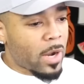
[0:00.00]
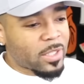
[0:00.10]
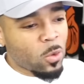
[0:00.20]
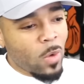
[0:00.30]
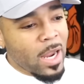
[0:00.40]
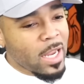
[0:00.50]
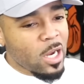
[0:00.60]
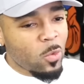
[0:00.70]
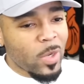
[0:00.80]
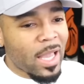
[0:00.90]
Okay, so right
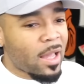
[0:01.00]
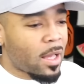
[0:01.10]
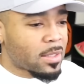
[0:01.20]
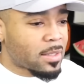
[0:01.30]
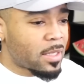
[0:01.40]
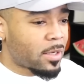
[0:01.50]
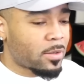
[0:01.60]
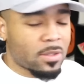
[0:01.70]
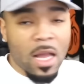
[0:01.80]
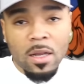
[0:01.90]
here, we got a
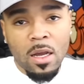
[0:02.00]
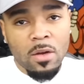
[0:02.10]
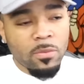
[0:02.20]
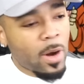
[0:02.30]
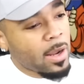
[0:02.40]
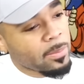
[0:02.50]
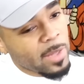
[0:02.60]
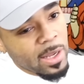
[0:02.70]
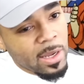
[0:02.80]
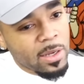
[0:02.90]
Snickers knockoff, right?
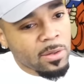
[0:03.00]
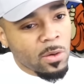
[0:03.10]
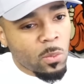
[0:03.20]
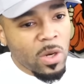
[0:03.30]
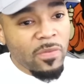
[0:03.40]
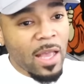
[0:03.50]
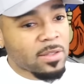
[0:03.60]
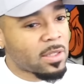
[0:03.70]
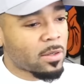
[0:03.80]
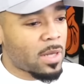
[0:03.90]
And we've
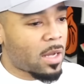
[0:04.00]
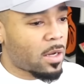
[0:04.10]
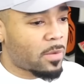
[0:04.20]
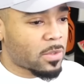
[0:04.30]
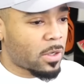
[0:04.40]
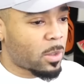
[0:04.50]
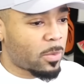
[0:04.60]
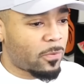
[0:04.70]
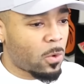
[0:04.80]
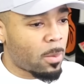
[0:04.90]
had Snickers knockoffs on here
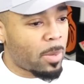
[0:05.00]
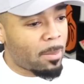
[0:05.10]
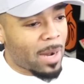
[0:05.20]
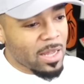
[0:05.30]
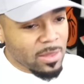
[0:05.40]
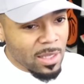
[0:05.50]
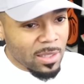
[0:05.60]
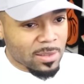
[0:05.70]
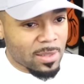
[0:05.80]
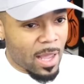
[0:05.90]
before. But my
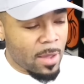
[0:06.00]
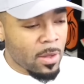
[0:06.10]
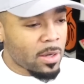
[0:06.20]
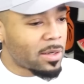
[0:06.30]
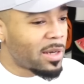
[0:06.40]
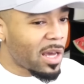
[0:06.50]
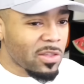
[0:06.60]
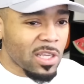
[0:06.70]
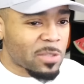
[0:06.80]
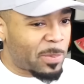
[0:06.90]
thing is that
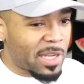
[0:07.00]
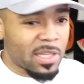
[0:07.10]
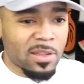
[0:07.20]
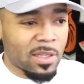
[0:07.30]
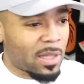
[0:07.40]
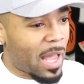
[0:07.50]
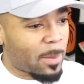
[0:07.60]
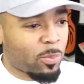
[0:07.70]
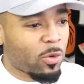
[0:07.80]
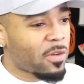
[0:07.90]
nothing is beating the,
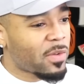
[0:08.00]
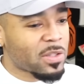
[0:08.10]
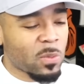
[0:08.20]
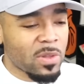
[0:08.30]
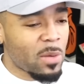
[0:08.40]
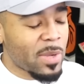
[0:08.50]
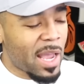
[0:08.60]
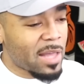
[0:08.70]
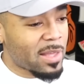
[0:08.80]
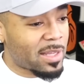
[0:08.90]
like, previous one that we
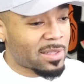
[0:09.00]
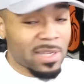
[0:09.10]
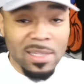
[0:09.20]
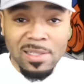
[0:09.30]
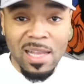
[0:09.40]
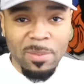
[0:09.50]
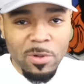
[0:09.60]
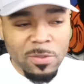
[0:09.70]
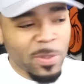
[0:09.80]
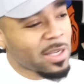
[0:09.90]
had that it said
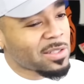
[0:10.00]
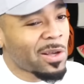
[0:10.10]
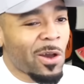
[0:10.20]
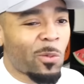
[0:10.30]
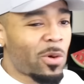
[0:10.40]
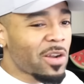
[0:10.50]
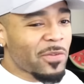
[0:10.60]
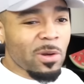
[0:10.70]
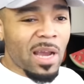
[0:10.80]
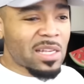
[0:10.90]
snipers. Because what
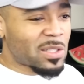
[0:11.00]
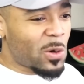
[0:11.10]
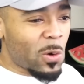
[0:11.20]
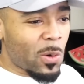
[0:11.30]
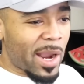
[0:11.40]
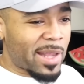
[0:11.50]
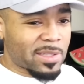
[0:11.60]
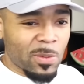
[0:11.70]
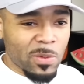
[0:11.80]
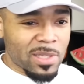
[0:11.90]
if you're at school
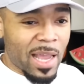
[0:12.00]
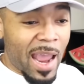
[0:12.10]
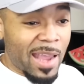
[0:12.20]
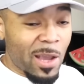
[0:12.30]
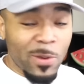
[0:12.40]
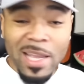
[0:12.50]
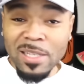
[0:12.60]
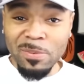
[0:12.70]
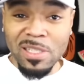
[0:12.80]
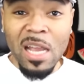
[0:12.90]
and someone's like, hey, yo, he
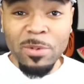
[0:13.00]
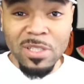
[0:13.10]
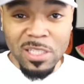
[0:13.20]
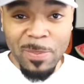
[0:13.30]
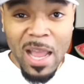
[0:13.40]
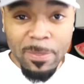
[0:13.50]
got some snipers in his